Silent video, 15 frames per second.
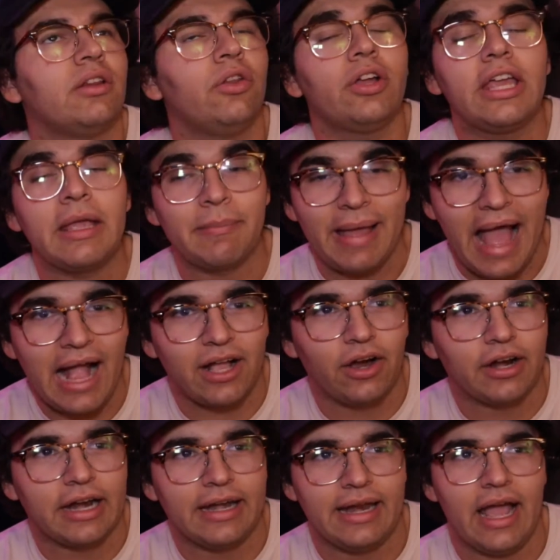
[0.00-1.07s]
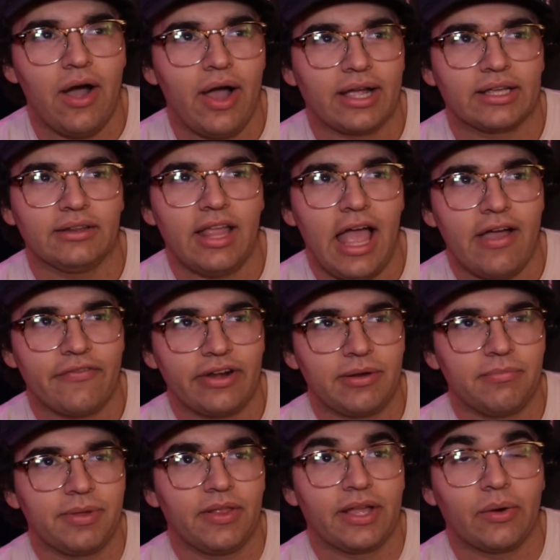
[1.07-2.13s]
Looking back on it now, I can laugh at it
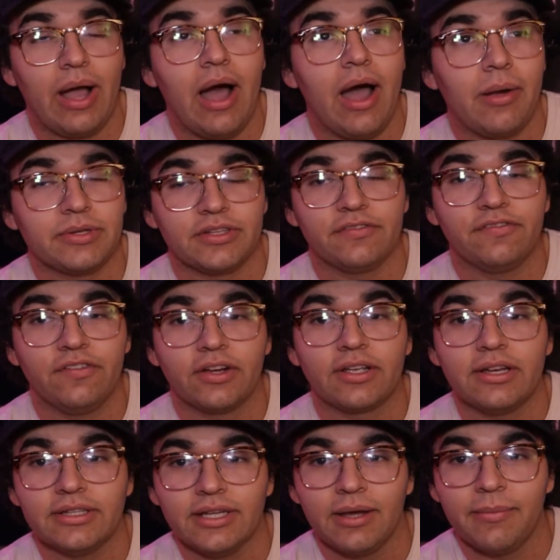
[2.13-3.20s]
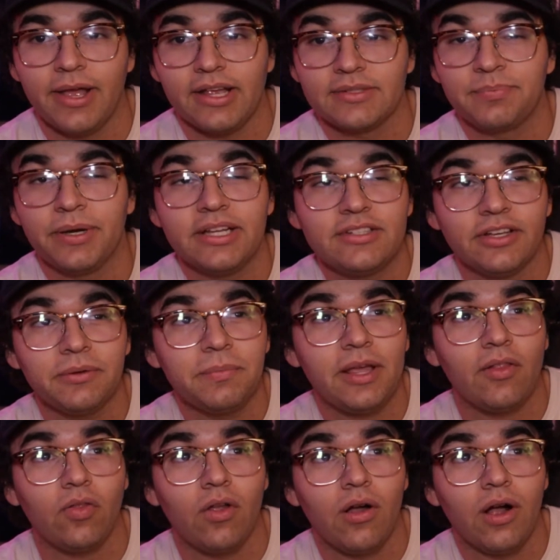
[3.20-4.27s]
and be like, wow, I was a fucking dumbass. But it took me
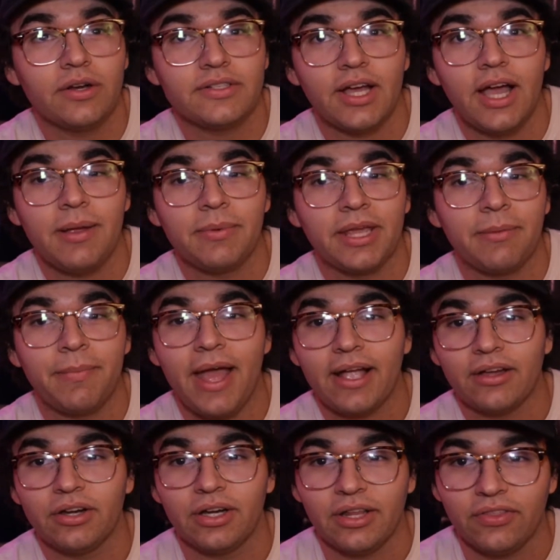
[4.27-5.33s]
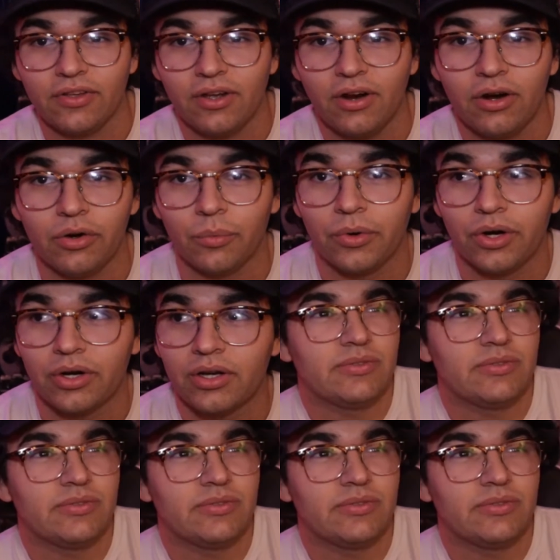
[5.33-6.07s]
a long time to get back underneath the car and work.